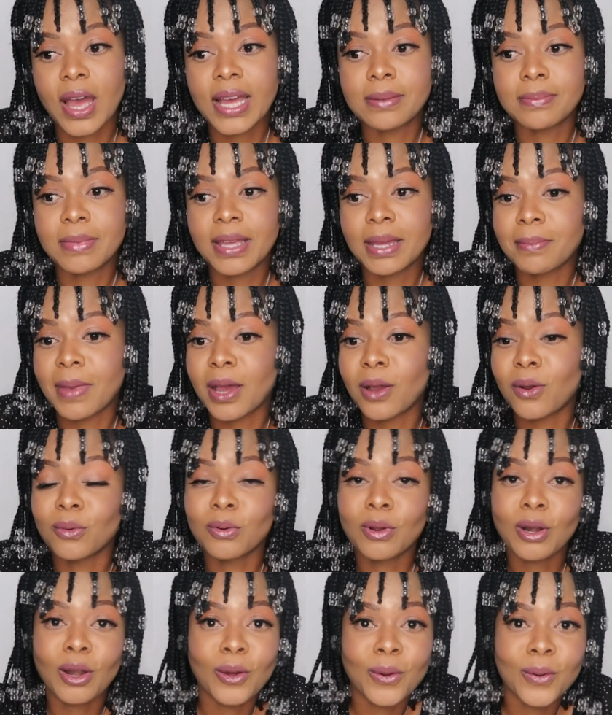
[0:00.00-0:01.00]
I'd make my
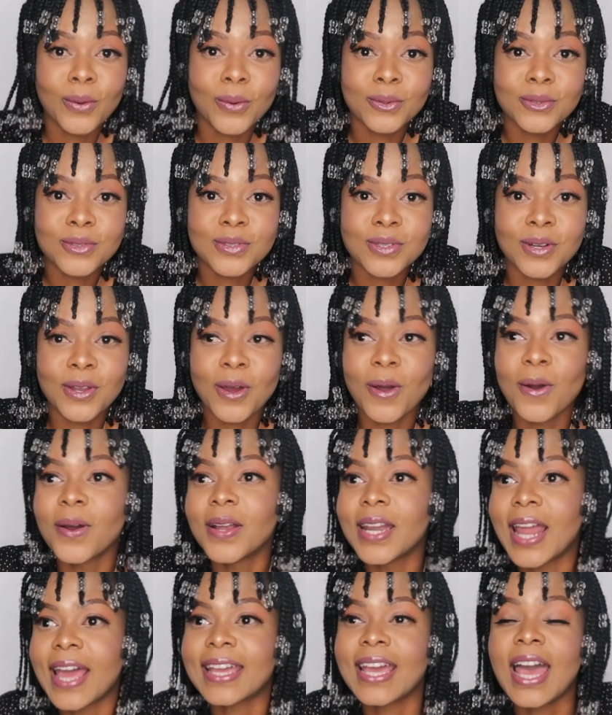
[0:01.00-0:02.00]
own clothes, you
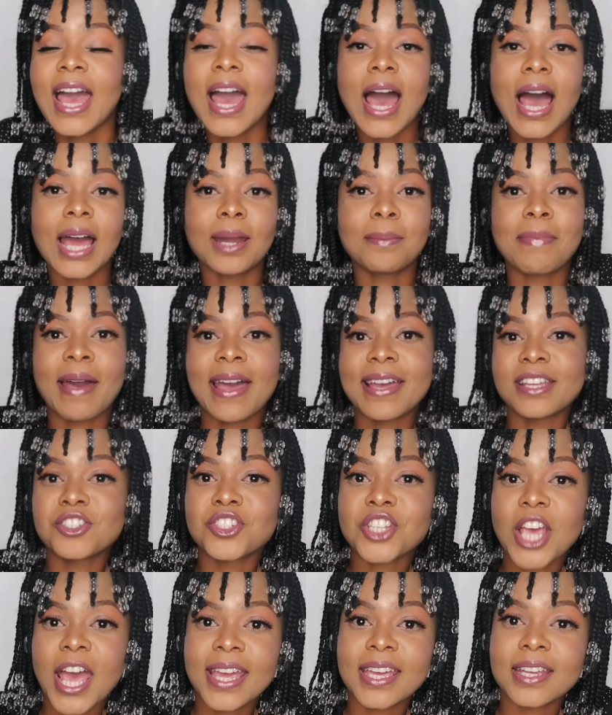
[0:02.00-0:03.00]
know, like I'd buy a
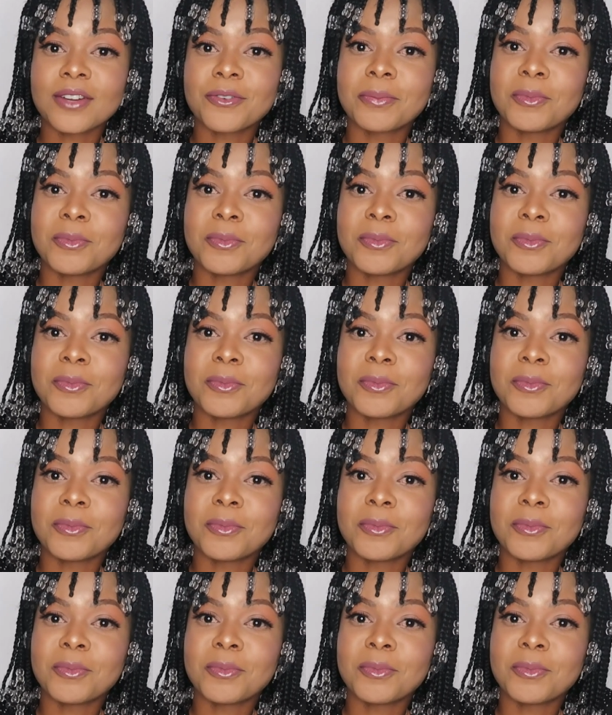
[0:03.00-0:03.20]
jacket,